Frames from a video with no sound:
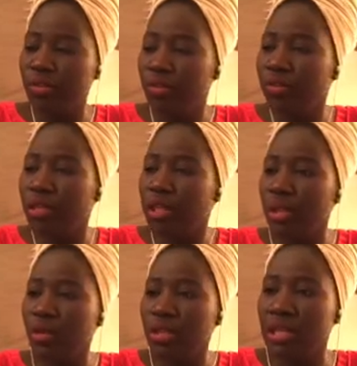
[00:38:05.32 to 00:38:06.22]
For a
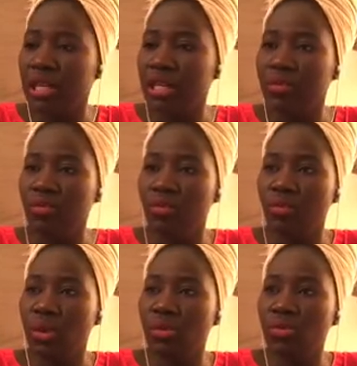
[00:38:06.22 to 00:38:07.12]
long time
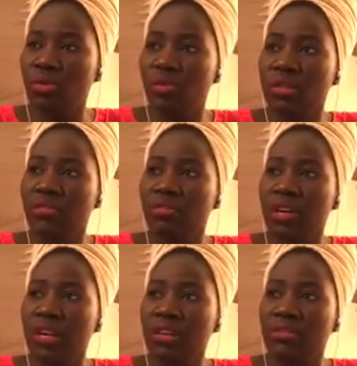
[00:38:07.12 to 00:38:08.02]
we used to
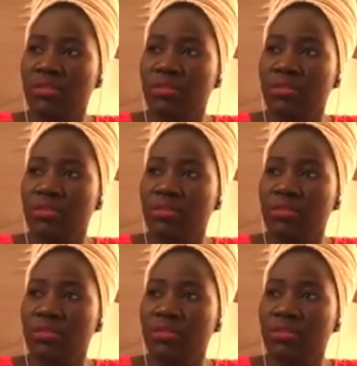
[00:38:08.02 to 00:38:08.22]
survive